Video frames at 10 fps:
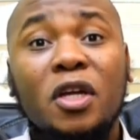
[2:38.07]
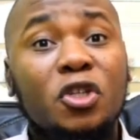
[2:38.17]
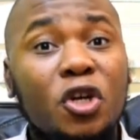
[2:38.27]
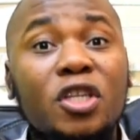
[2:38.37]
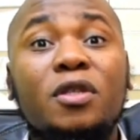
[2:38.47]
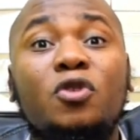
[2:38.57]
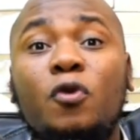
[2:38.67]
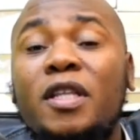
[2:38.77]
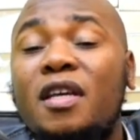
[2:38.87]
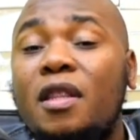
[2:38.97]
just
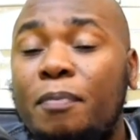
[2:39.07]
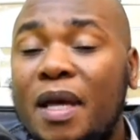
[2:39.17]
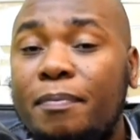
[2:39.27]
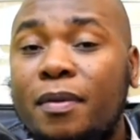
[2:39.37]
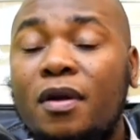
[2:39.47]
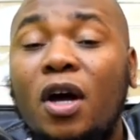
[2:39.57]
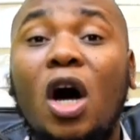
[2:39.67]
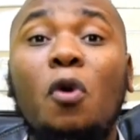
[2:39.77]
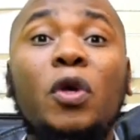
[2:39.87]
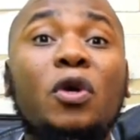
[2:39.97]
treating the people
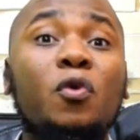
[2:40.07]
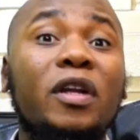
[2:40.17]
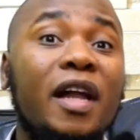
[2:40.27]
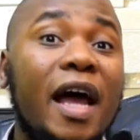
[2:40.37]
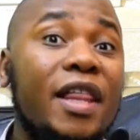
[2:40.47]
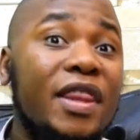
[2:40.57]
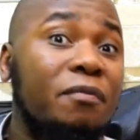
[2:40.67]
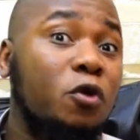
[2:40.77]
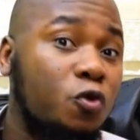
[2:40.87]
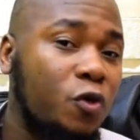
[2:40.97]
how you would like
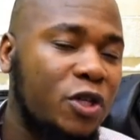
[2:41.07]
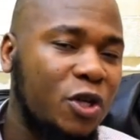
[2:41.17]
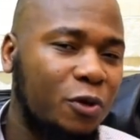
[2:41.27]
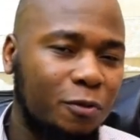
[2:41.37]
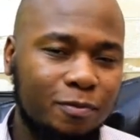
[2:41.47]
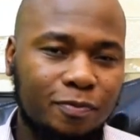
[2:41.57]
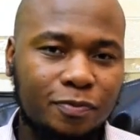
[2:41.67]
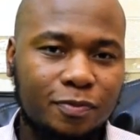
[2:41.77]
them to treat you.